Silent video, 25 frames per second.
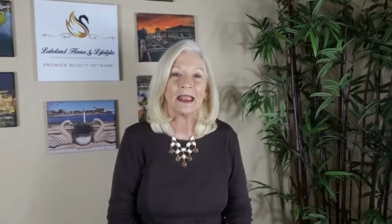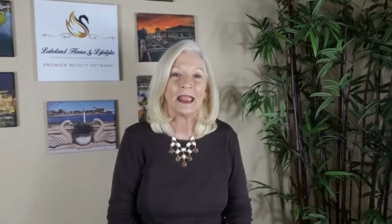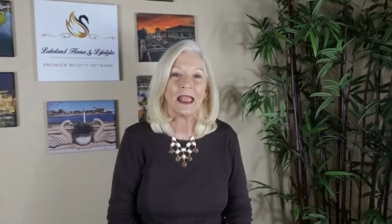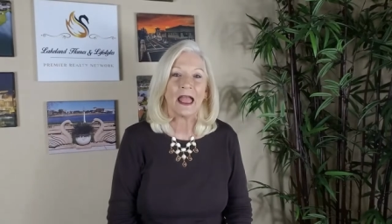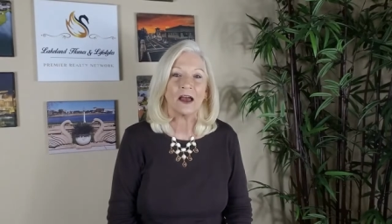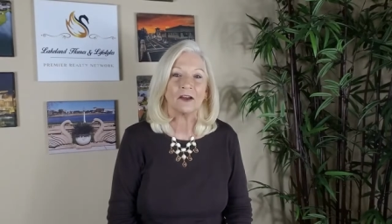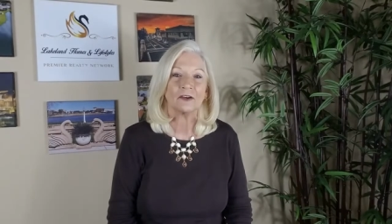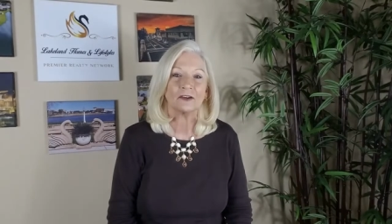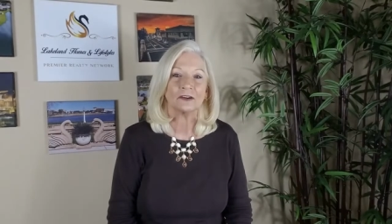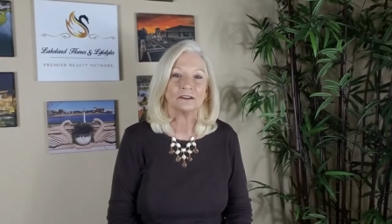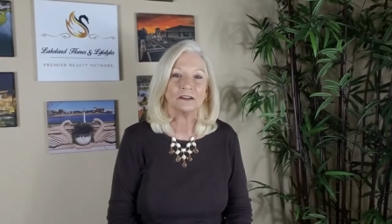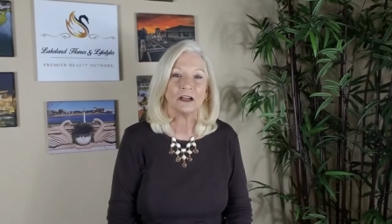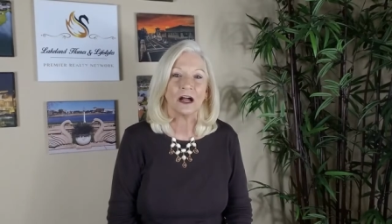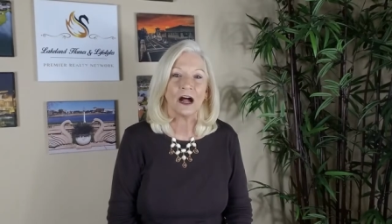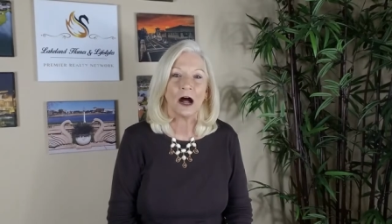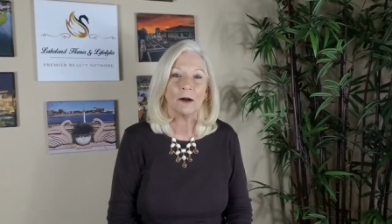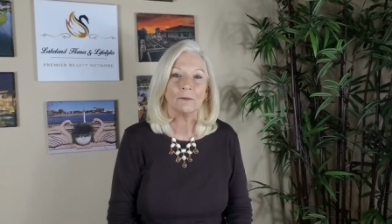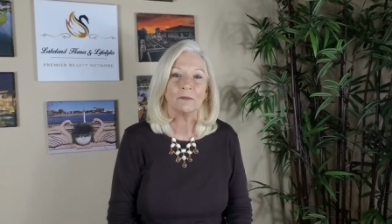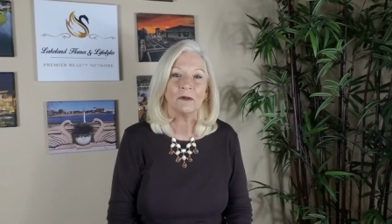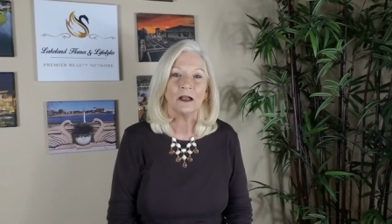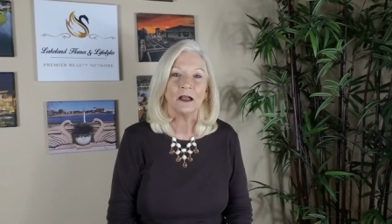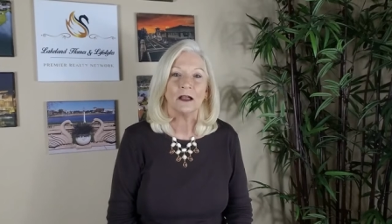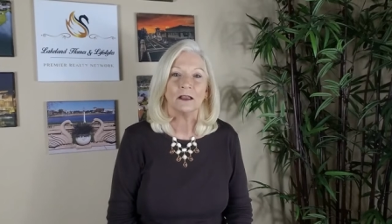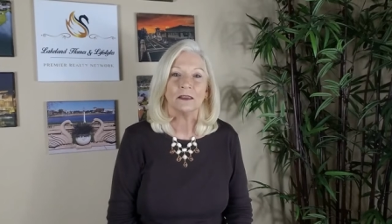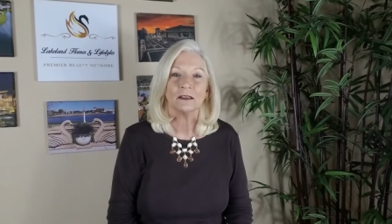countertop
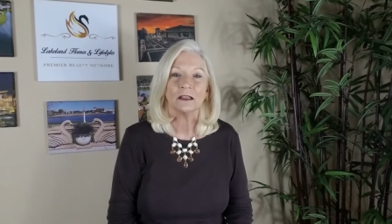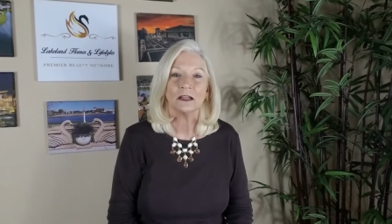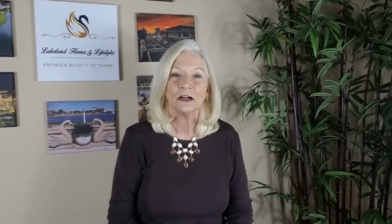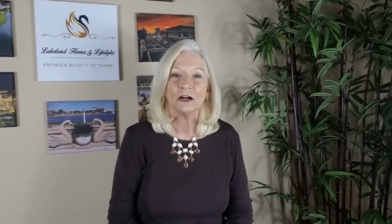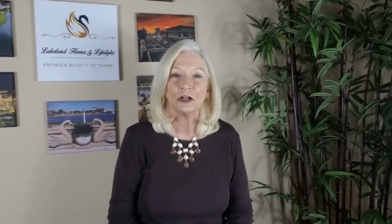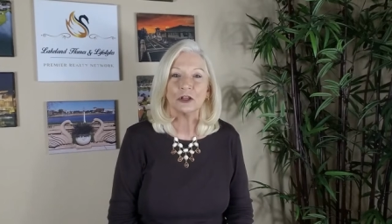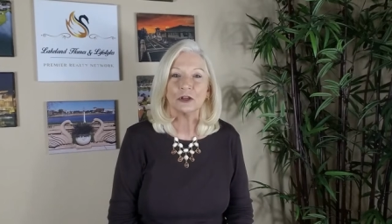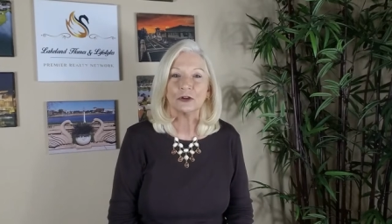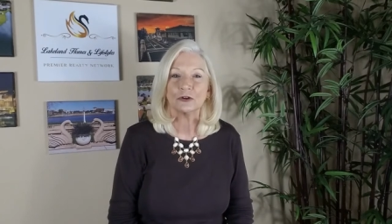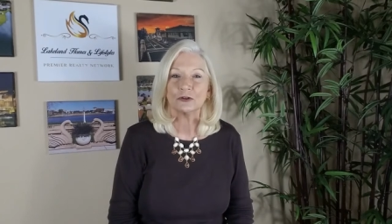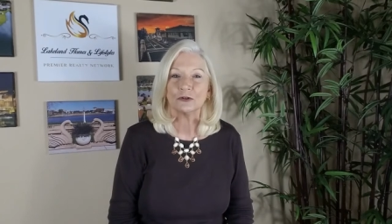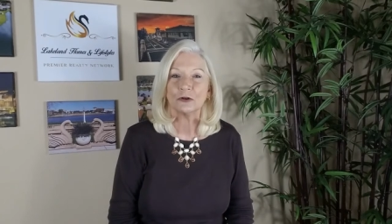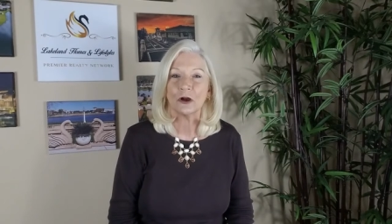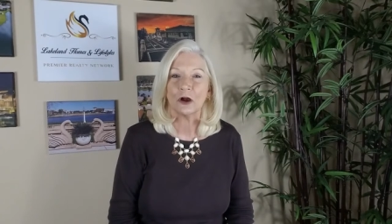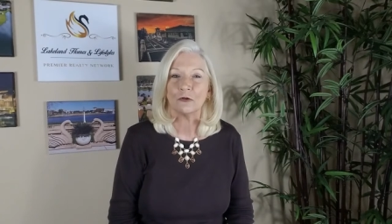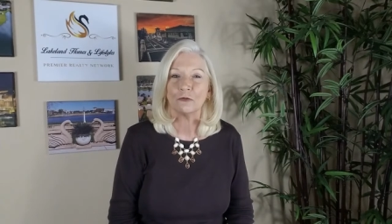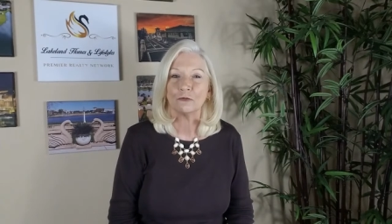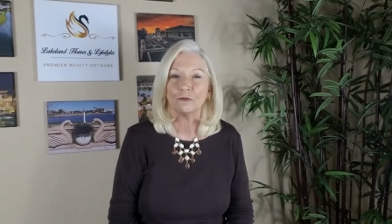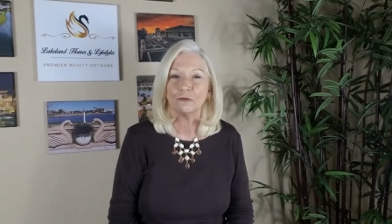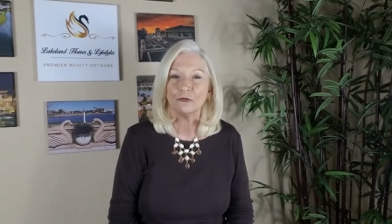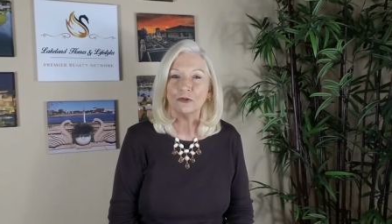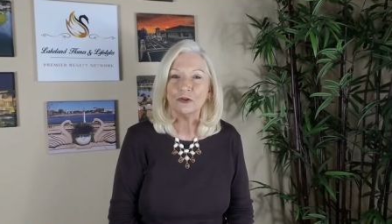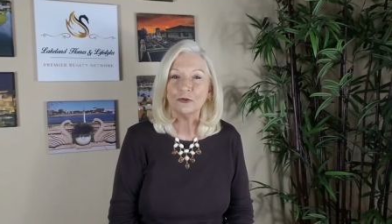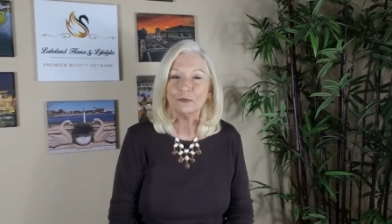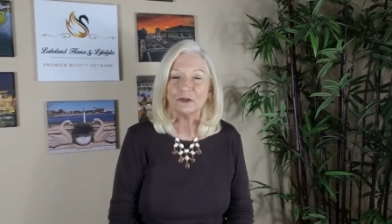color a
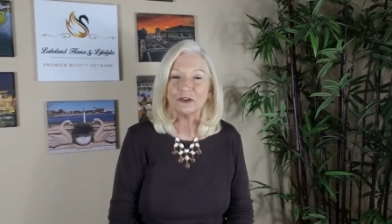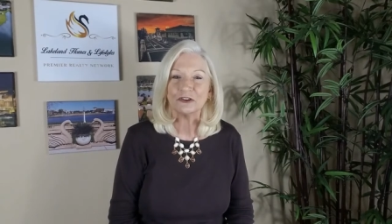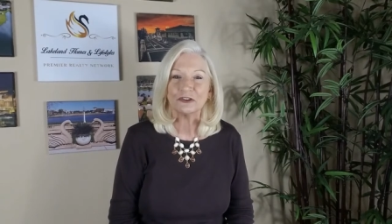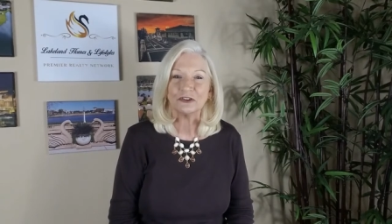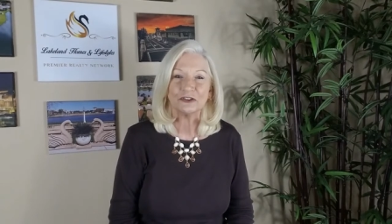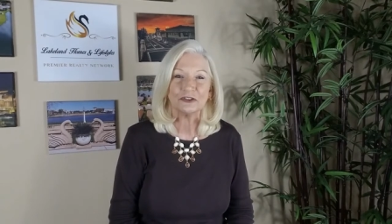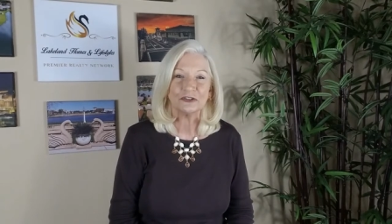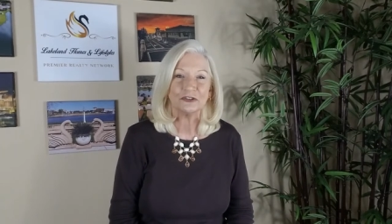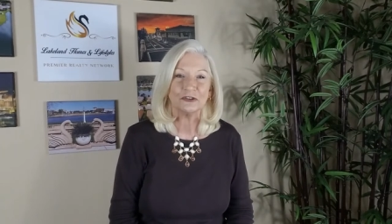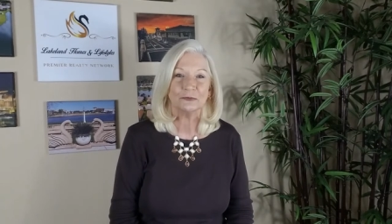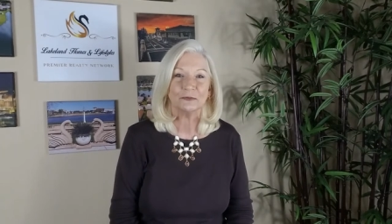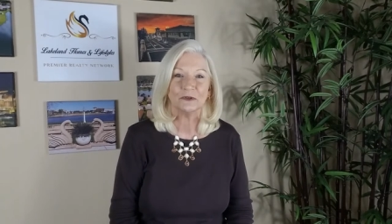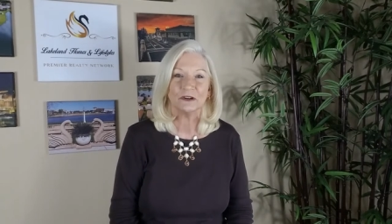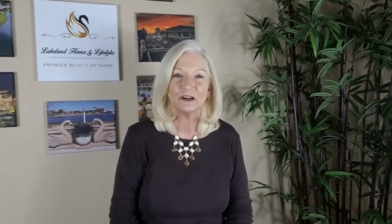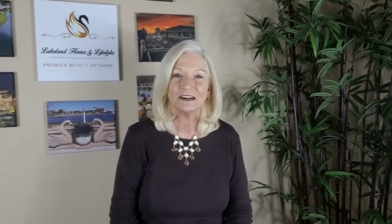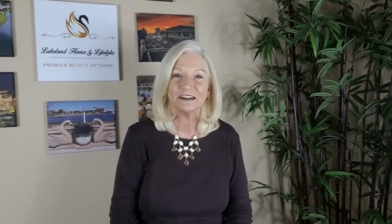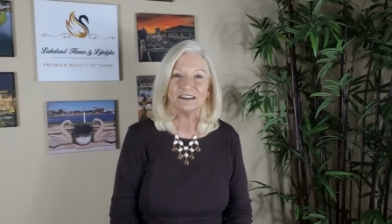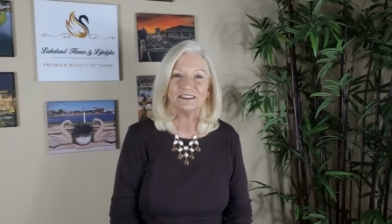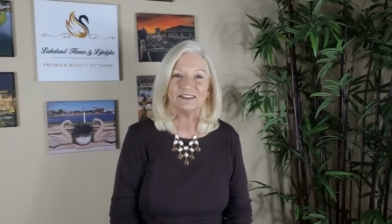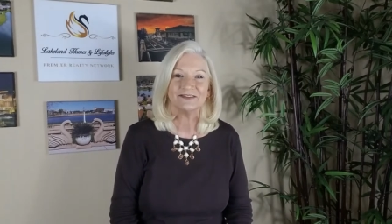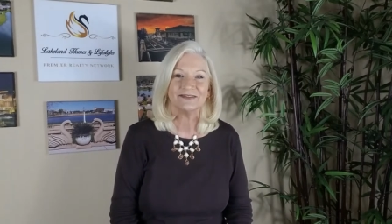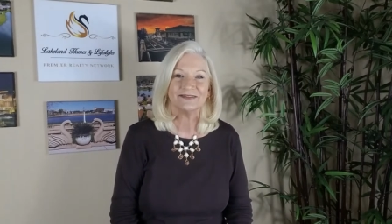rubatuba.